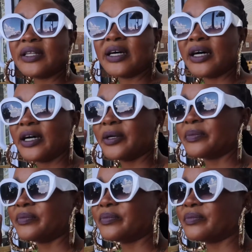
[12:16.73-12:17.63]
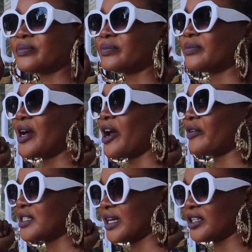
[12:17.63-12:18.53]
the um,
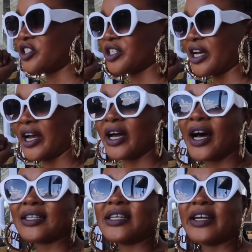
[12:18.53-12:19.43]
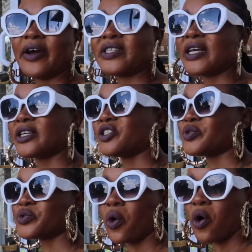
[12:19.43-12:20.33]
heritage uh, Hatton Heritage
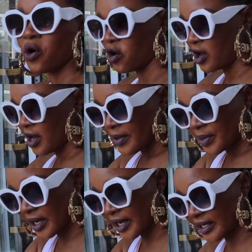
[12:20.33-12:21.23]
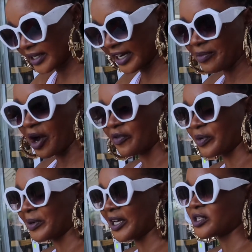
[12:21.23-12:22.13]
store. The name of
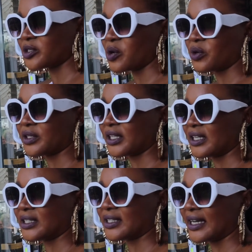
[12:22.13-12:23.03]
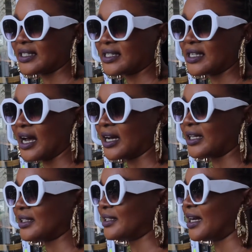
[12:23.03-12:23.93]
the place is called the De-
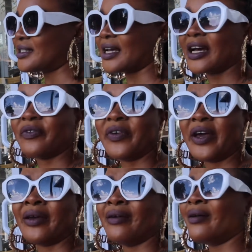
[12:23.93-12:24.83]
uh, Delta Cafe.